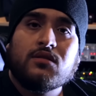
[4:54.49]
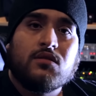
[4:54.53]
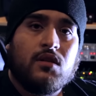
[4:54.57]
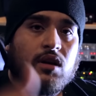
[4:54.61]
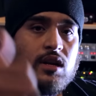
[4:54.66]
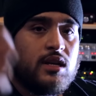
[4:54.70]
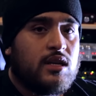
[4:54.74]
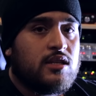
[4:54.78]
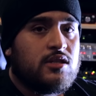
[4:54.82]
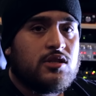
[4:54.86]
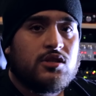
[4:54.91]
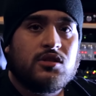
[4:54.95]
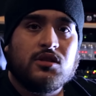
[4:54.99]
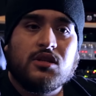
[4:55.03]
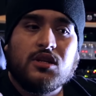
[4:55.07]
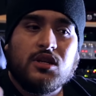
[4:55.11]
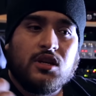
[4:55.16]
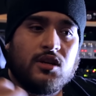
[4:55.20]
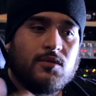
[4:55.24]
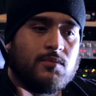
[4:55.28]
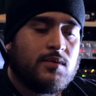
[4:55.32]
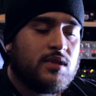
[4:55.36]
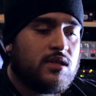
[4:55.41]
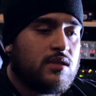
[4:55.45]
So I need you to
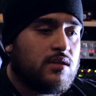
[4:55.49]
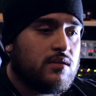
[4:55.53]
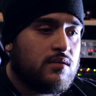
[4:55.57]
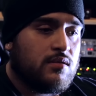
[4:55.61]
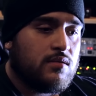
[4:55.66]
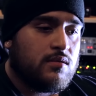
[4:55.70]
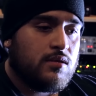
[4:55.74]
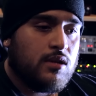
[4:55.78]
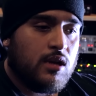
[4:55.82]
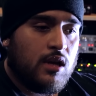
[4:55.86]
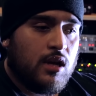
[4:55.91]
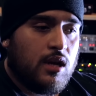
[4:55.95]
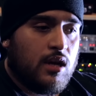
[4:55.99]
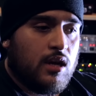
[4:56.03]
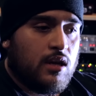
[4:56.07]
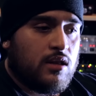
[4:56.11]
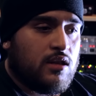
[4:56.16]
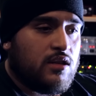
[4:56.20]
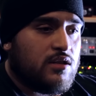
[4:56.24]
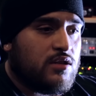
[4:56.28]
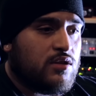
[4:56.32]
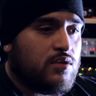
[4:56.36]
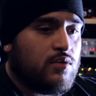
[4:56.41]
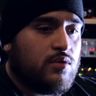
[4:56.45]
come into
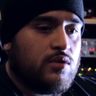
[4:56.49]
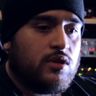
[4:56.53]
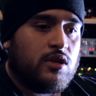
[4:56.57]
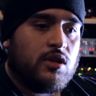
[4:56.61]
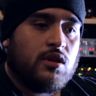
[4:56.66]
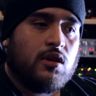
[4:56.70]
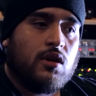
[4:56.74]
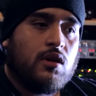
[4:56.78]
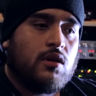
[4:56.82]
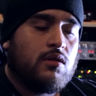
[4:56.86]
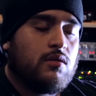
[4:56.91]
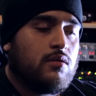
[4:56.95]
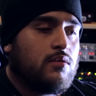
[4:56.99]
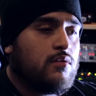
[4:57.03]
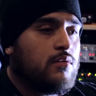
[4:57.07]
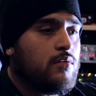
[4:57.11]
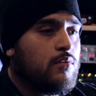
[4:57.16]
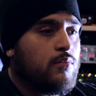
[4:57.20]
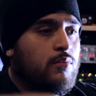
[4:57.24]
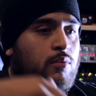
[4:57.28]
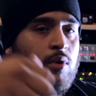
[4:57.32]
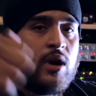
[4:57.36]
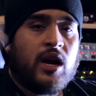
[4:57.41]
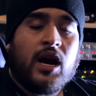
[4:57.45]
the studio
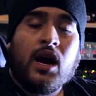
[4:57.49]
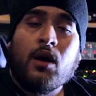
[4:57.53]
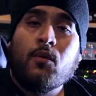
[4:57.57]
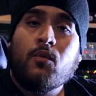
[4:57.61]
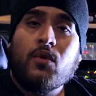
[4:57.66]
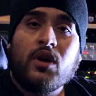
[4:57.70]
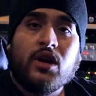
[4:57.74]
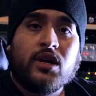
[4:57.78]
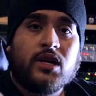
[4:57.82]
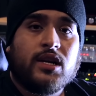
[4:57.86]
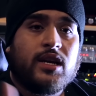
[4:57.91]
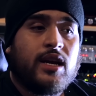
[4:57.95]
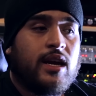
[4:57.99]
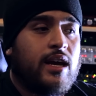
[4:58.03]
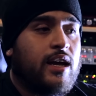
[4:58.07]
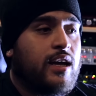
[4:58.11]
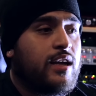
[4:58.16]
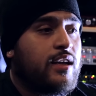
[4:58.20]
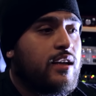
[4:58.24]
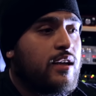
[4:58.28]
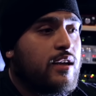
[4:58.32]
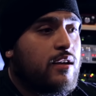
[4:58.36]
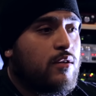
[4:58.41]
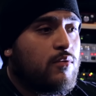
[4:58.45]
where I work
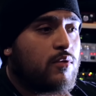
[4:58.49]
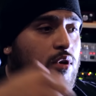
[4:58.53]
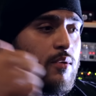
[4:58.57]
at,